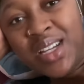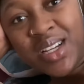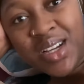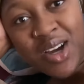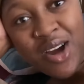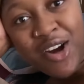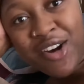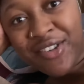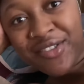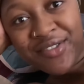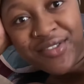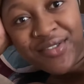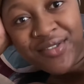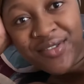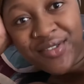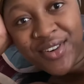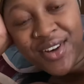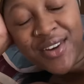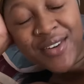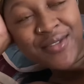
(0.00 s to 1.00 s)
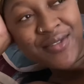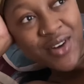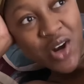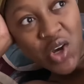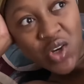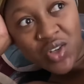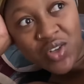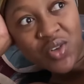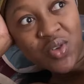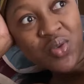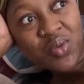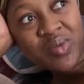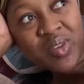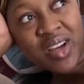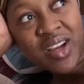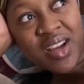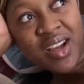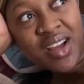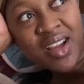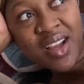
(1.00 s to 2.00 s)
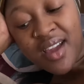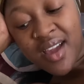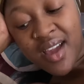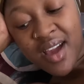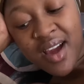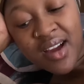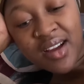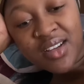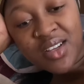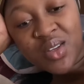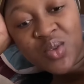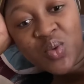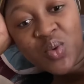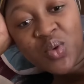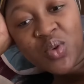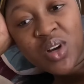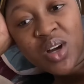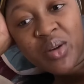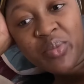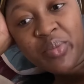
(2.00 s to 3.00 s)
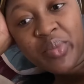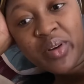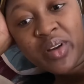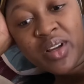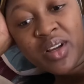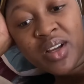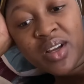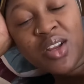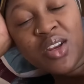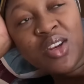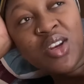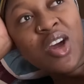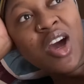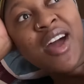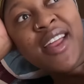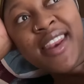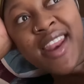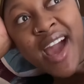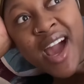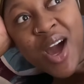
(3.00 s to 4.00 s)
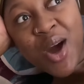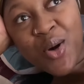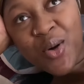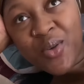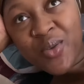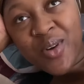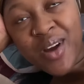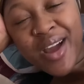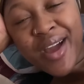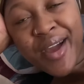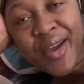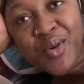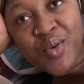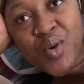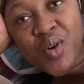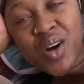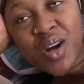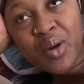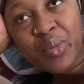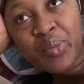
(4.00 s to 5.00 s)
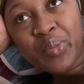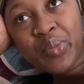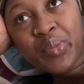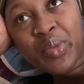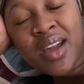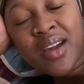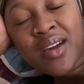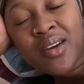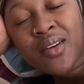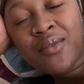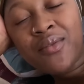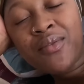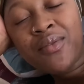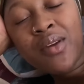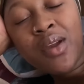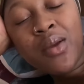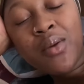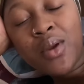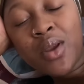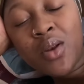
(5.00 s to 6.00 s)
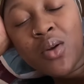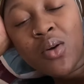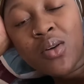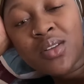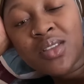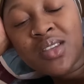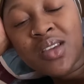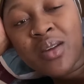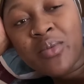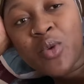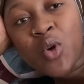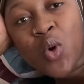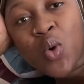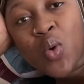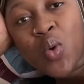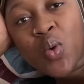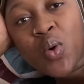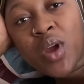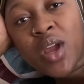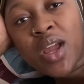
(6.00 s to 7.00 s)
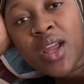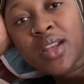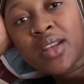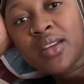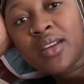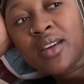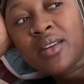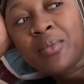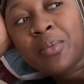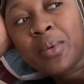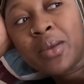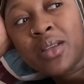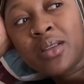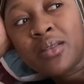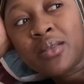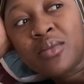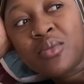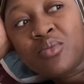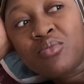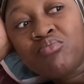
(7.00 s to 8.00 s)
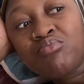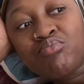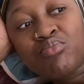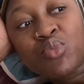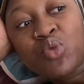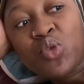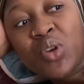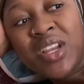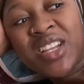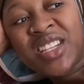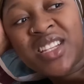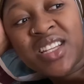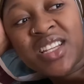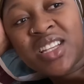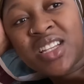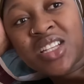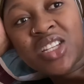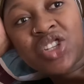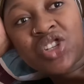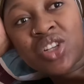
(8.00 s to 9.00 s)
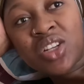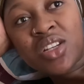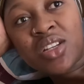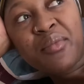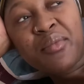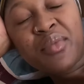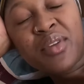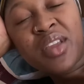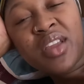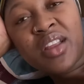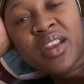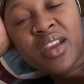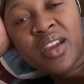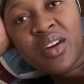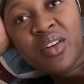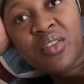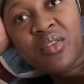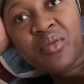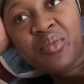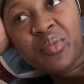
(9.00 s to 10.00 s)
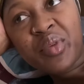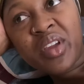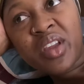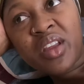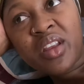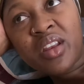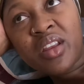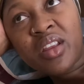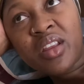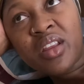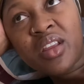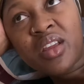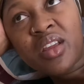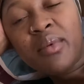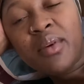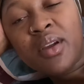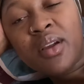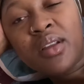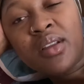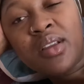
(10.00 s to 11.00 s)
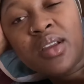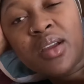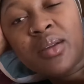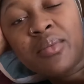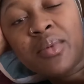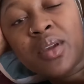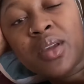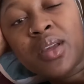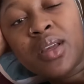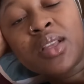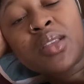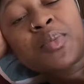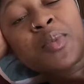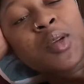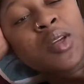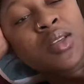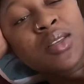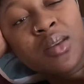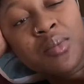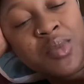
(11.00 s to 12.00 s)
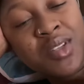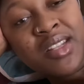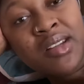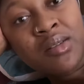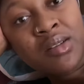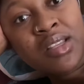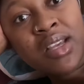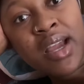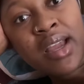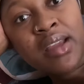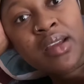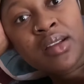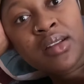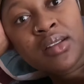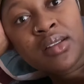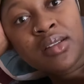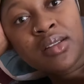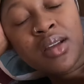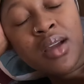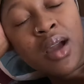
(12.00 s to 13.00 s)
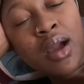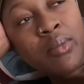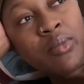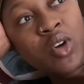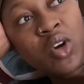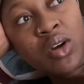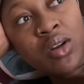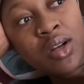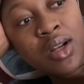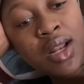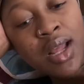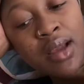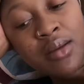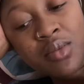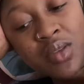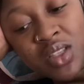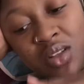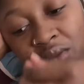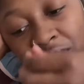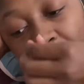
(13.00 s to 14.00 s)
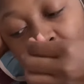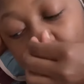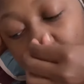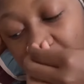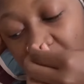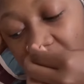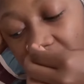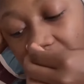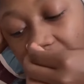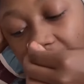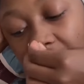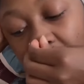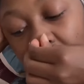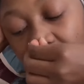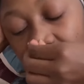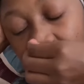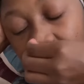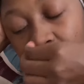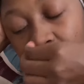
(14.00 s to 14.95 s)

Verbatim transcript: of of October? I just woke up not now. I woke up a very long time ago and I've been dreading getting out of bed but yeah it's because I'm still tired I'm not gonna lie I'm still very much tired